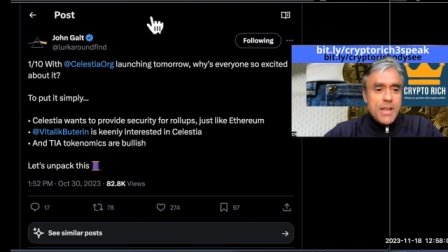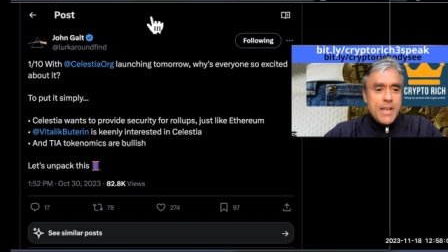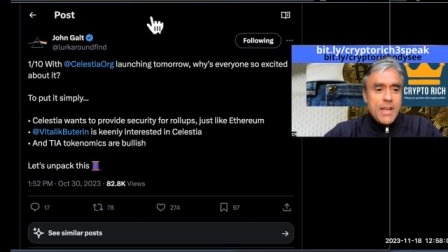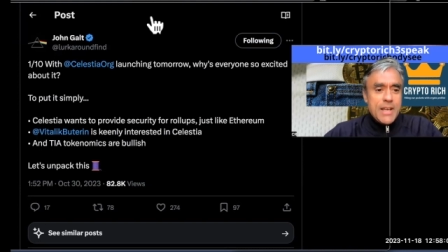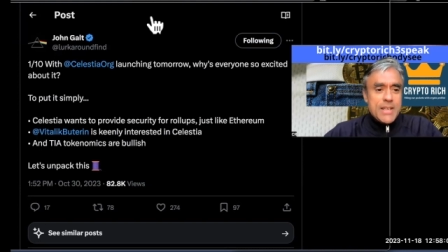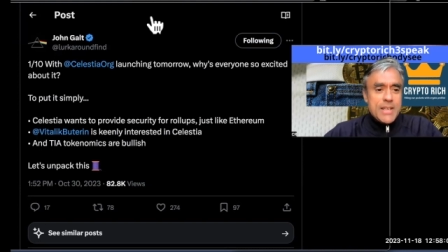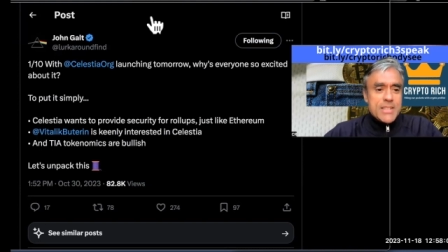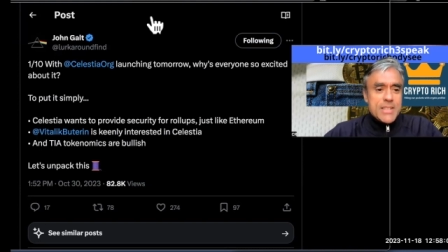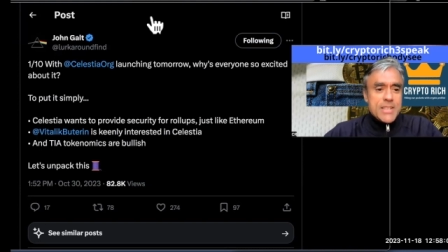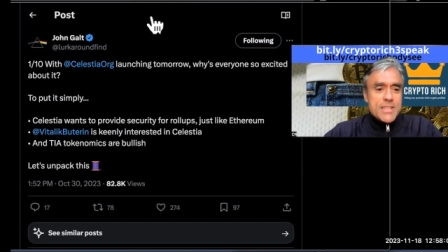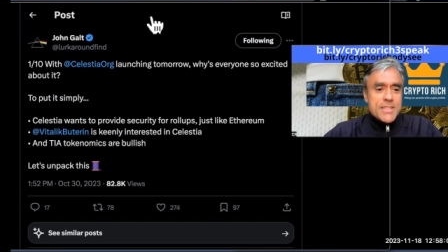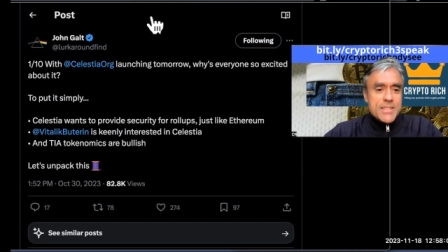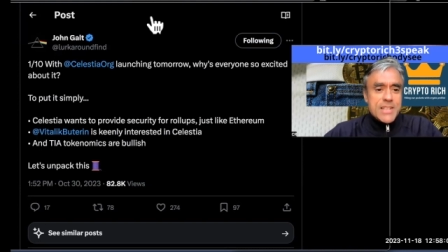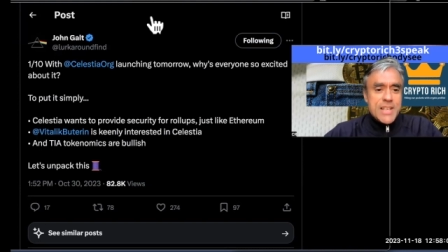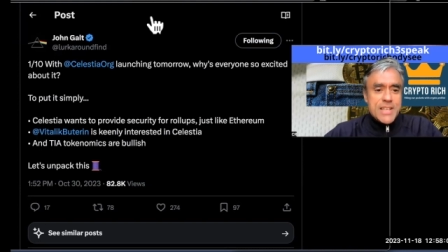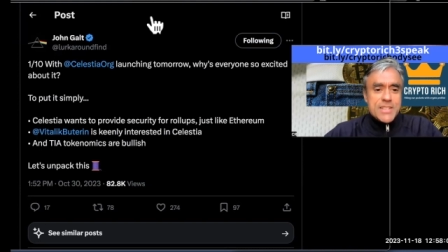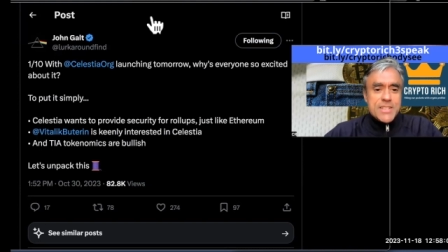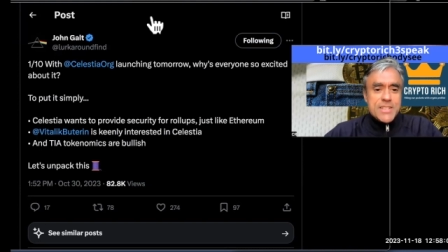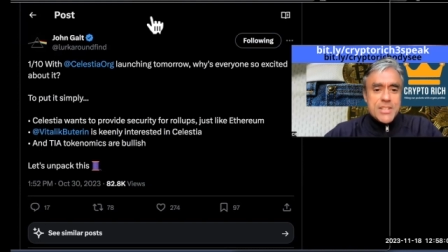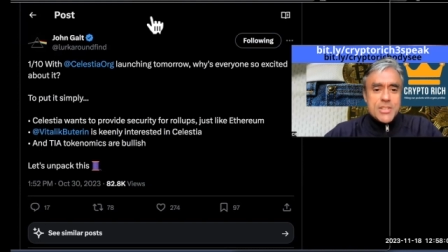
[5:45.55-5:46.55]
And he said,
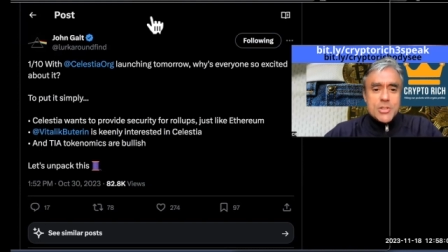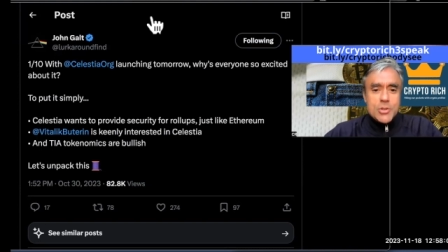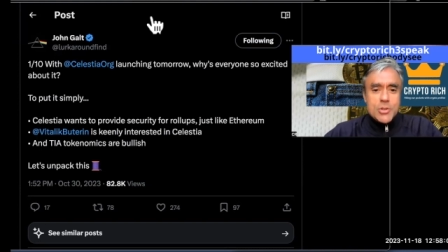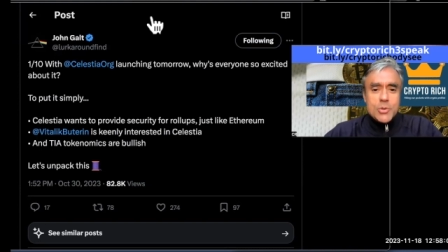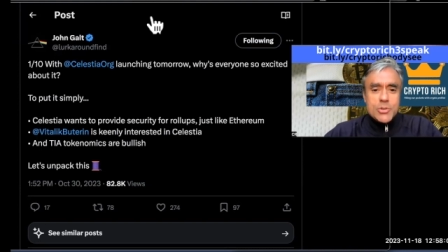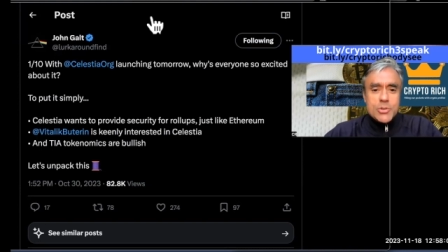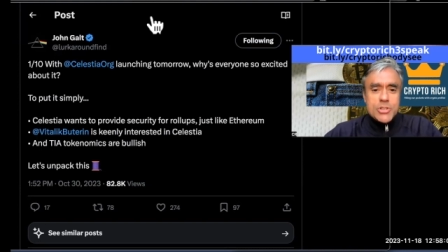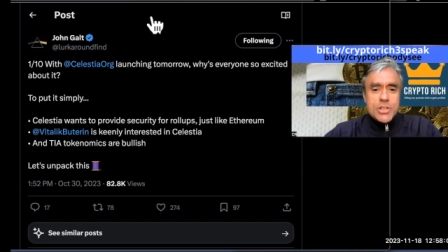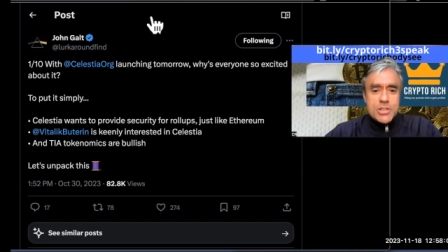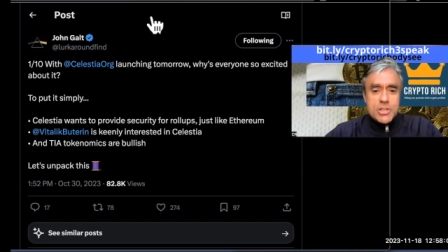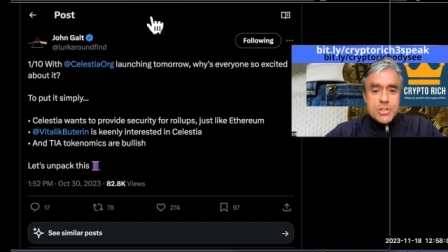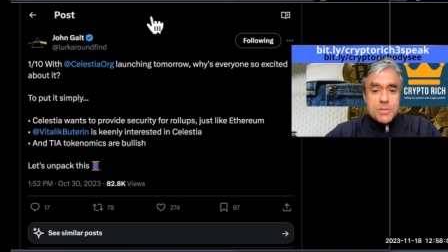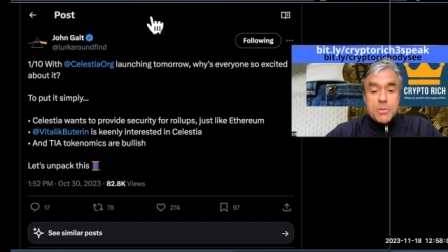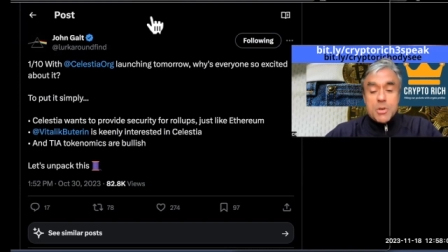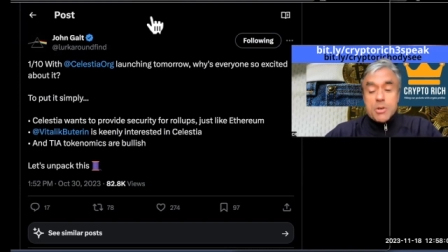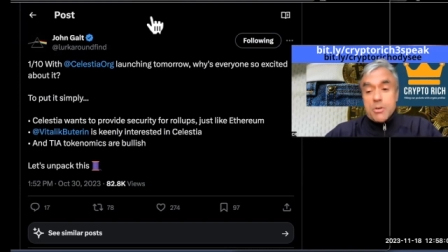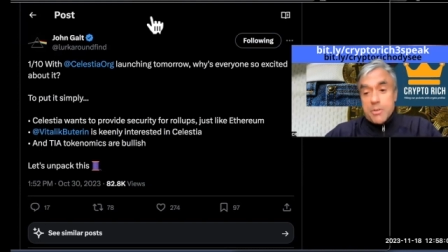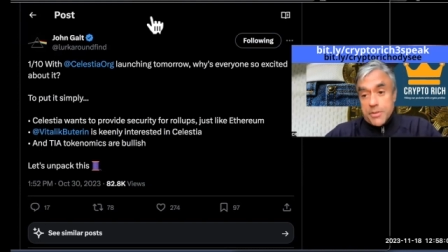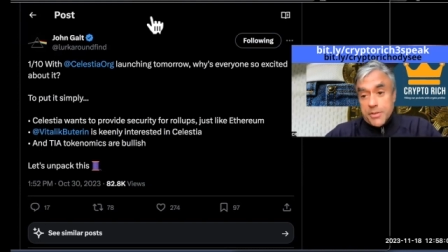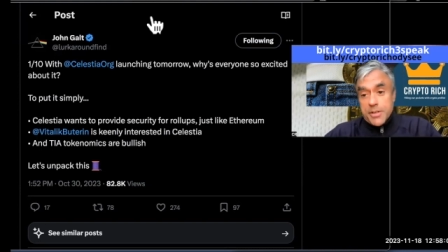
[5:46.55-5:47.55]
Celestia is launching
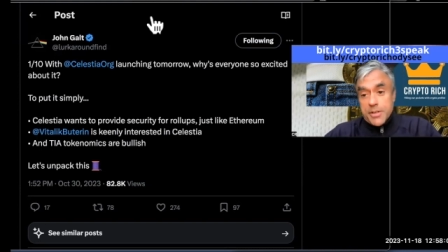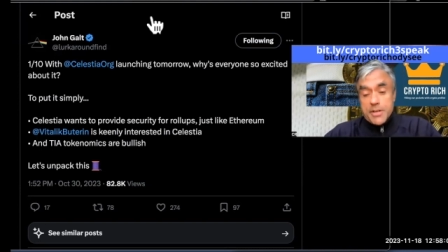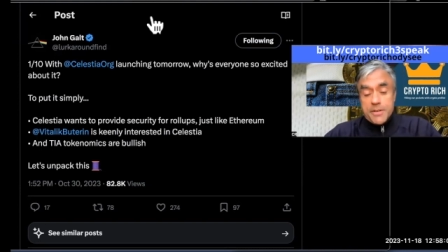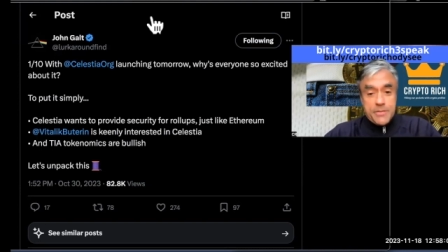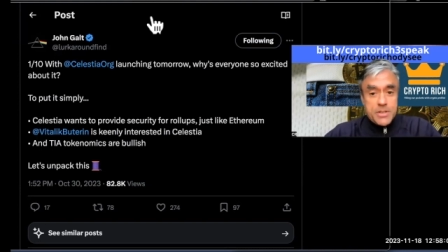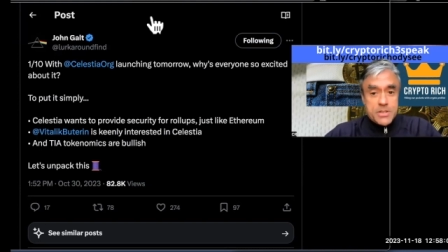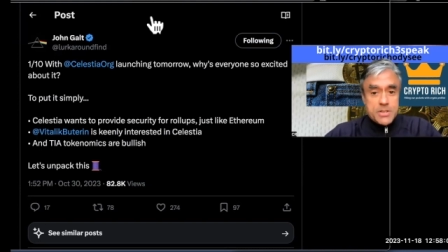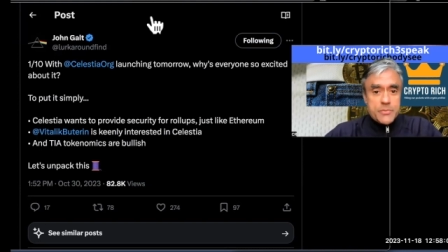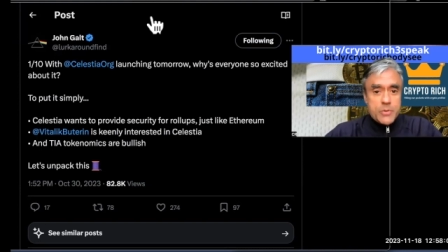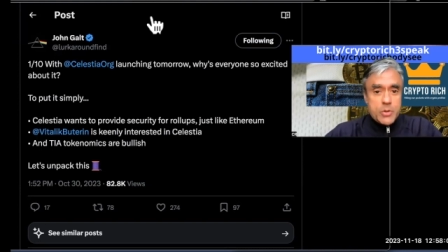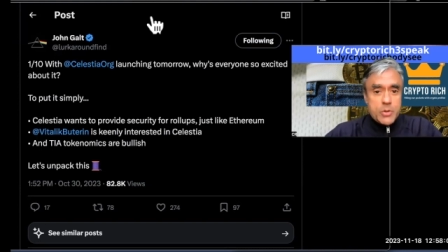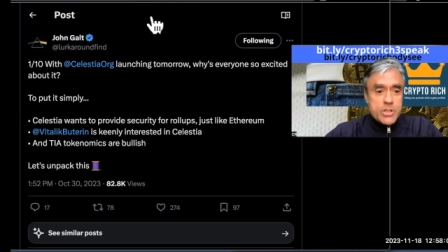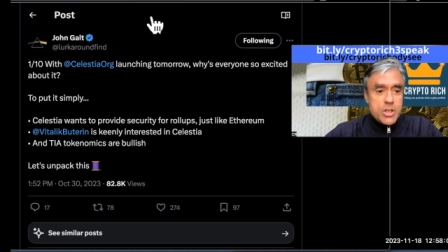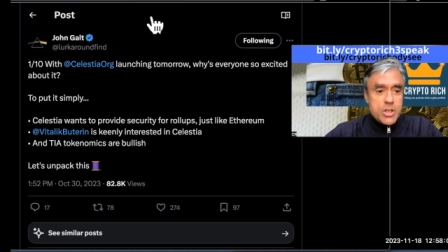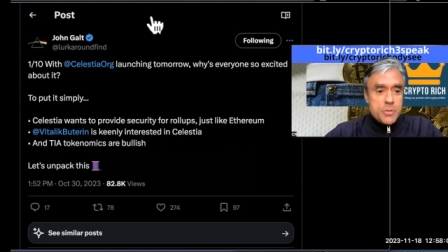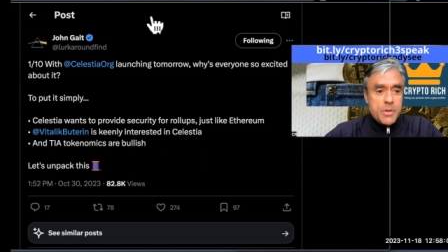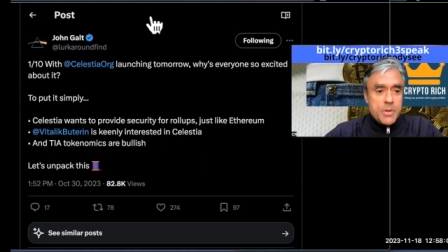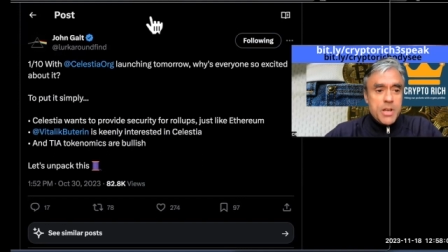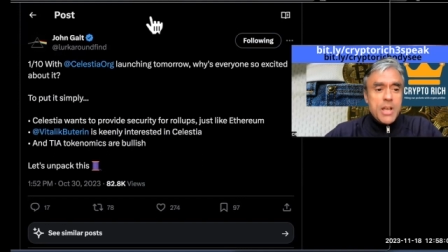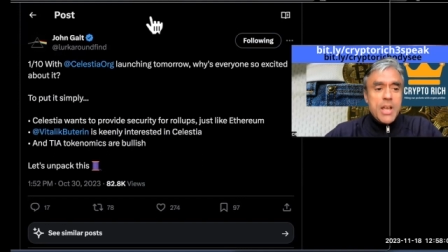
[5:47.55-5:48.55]
tomorrow, 31st of
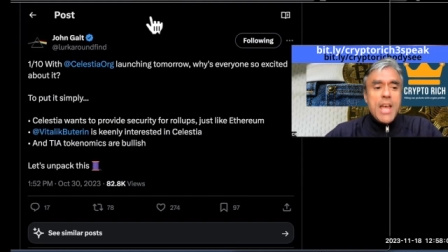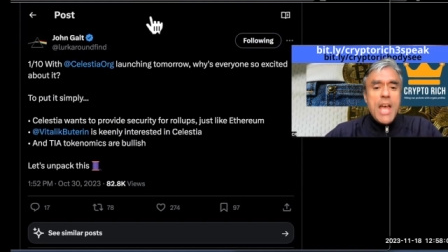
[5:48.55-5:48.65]
October.